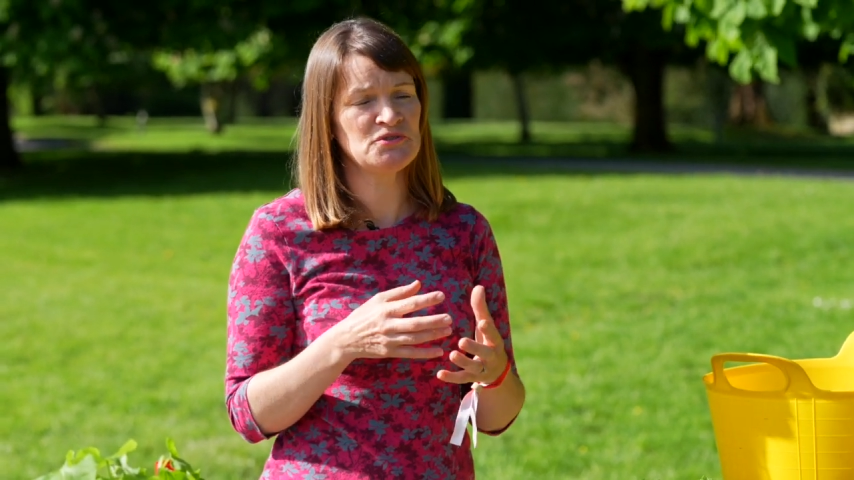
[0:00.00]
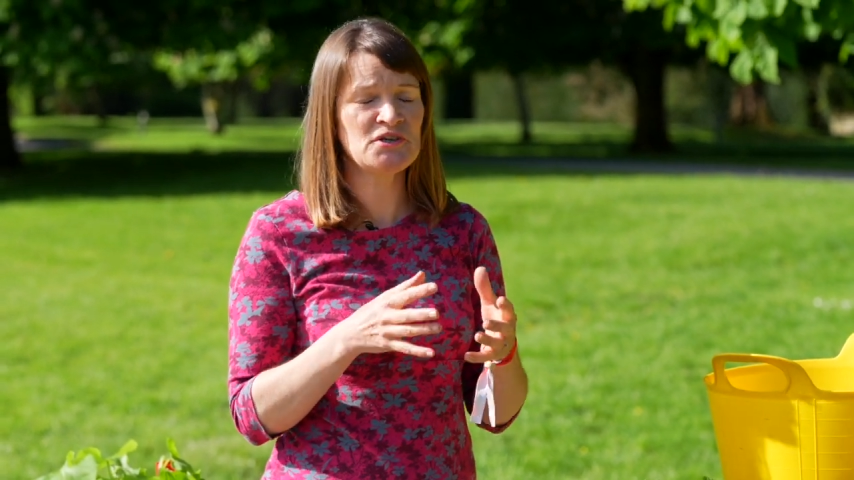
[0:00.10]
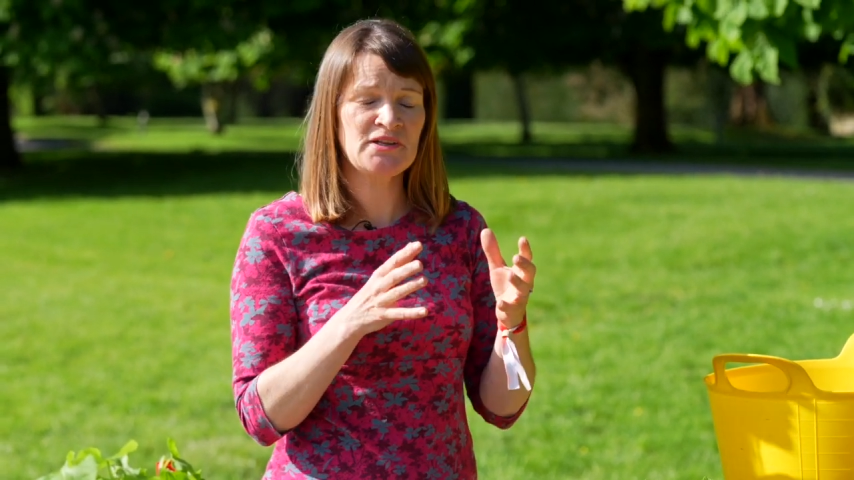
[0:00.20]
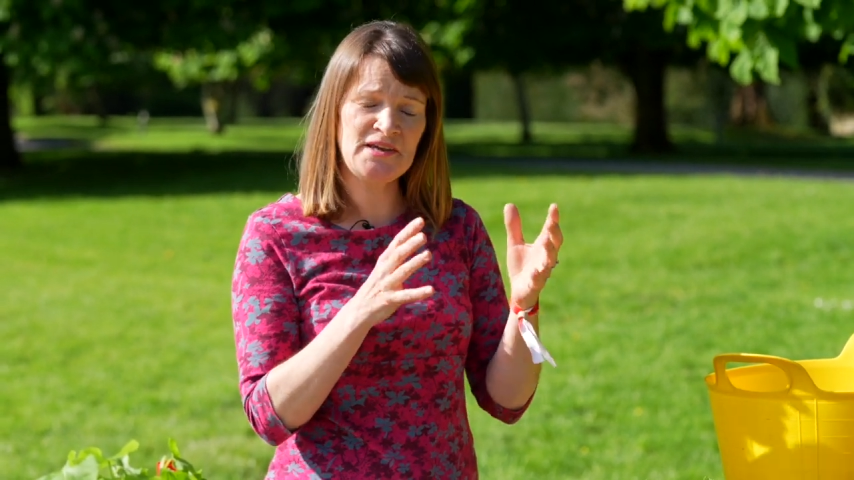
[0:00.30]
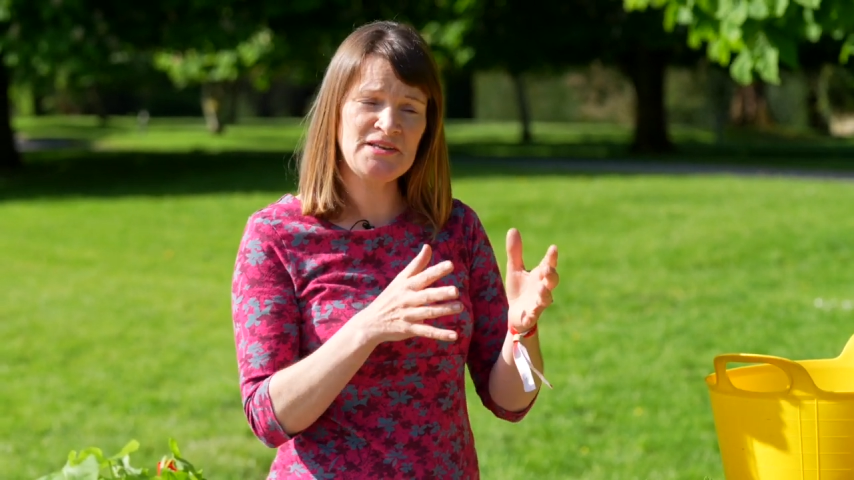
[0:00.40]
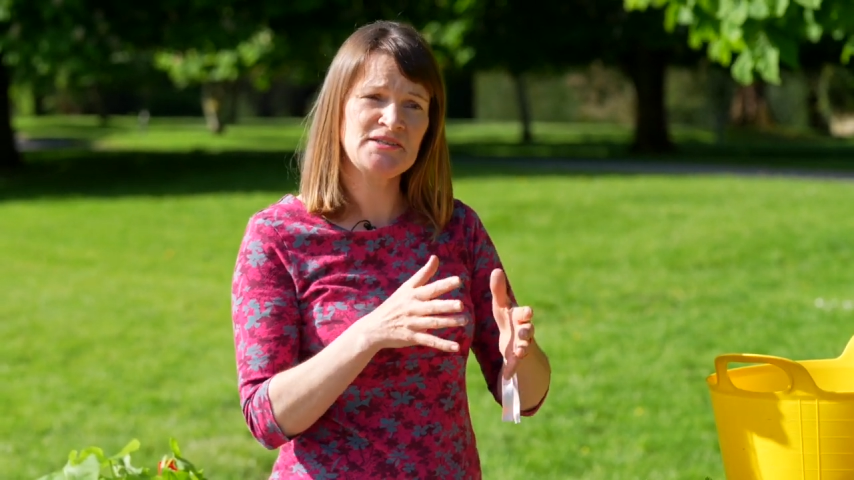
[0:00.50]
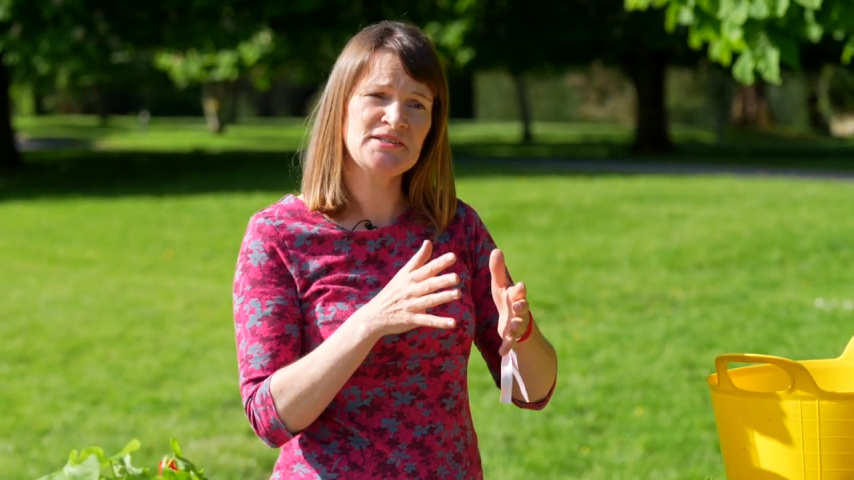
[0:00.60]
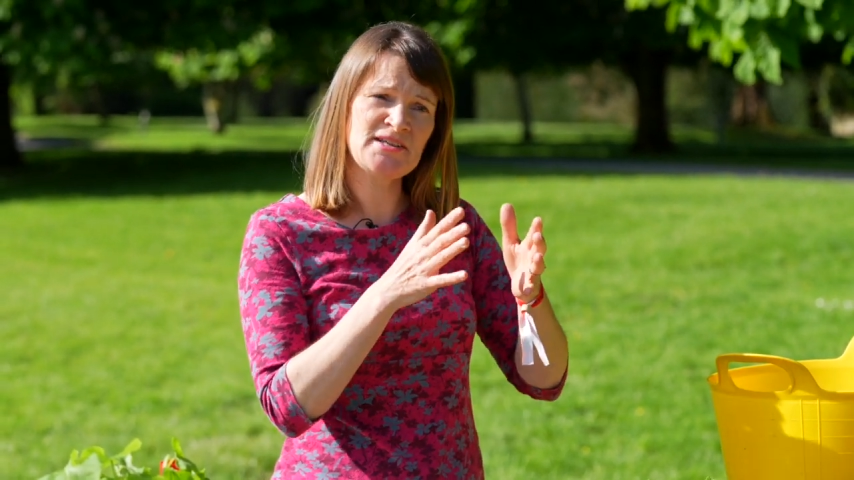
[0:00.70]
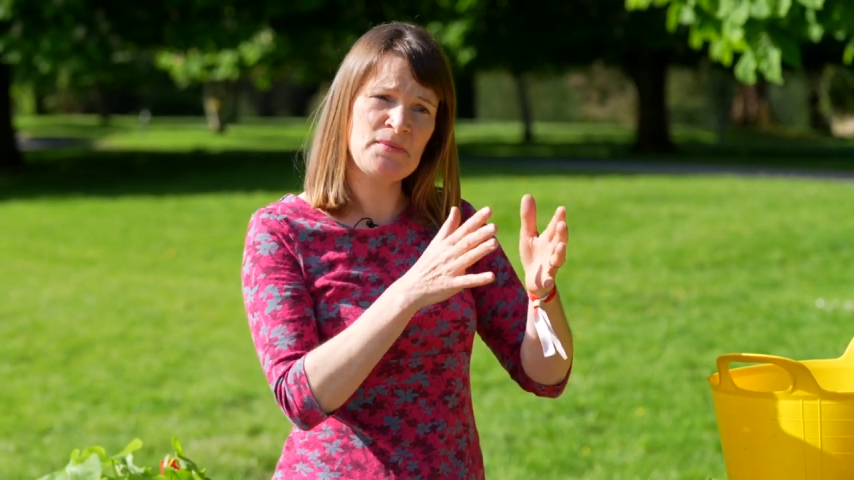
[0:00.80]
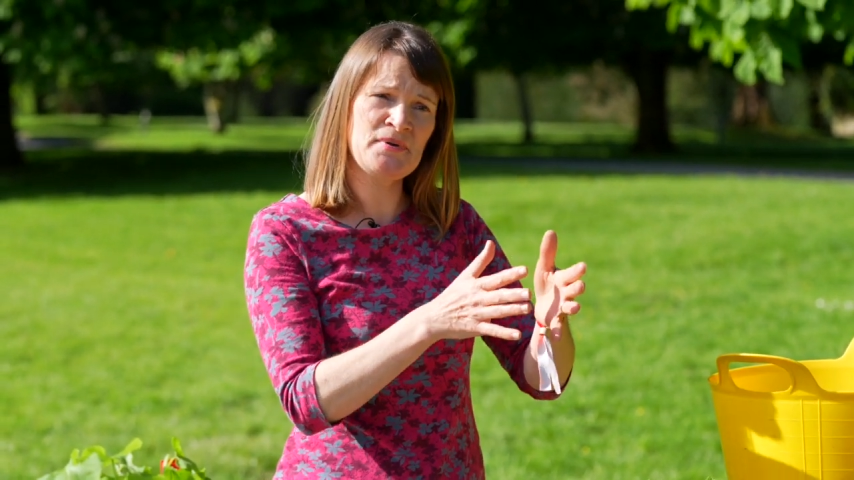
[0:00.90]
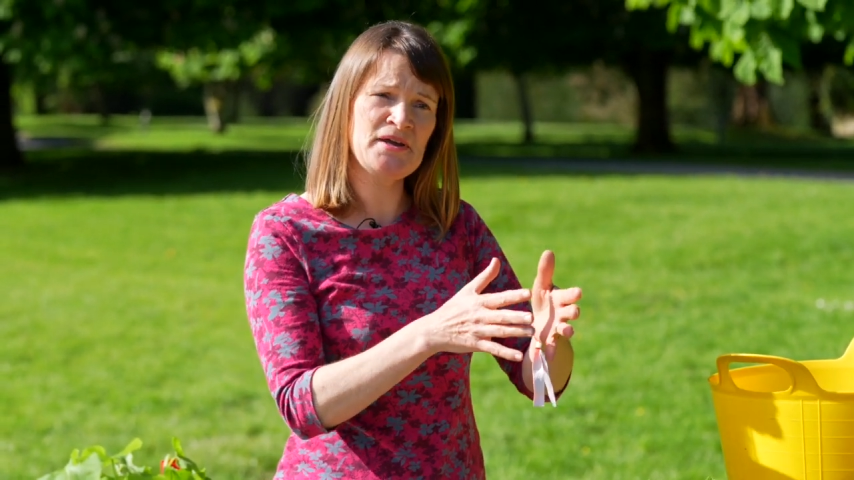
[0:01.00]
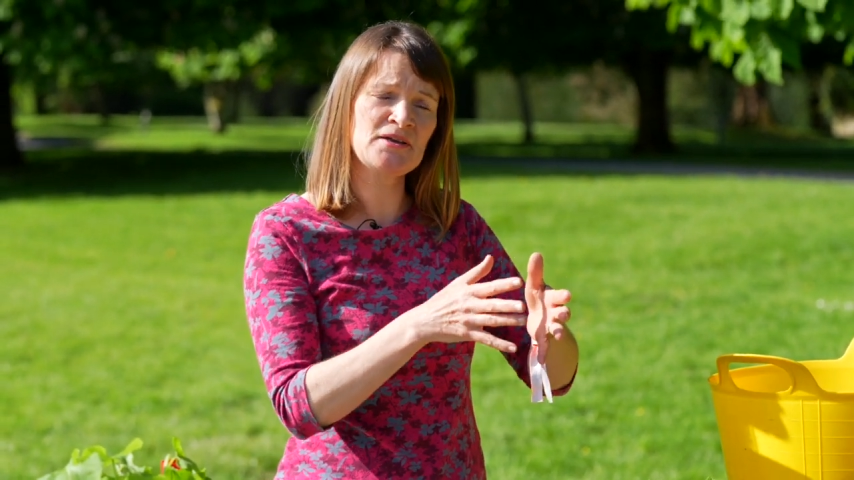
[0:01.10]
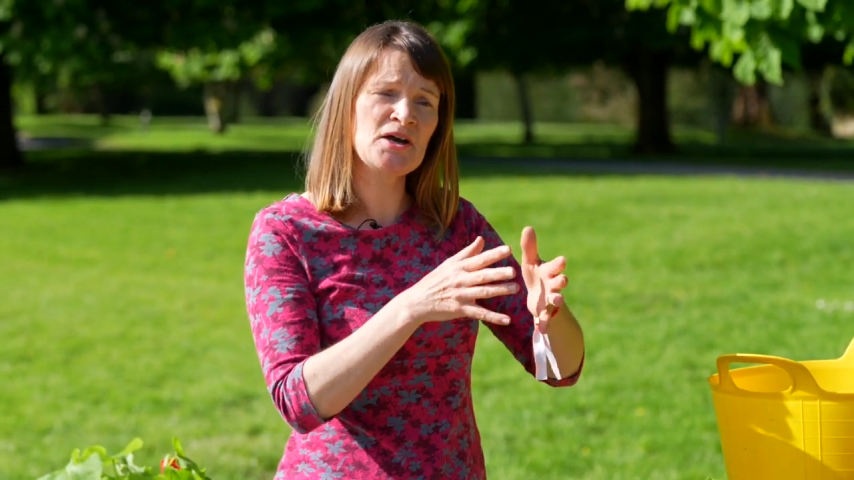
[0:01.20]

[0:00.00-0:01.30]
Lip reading: You can easily step in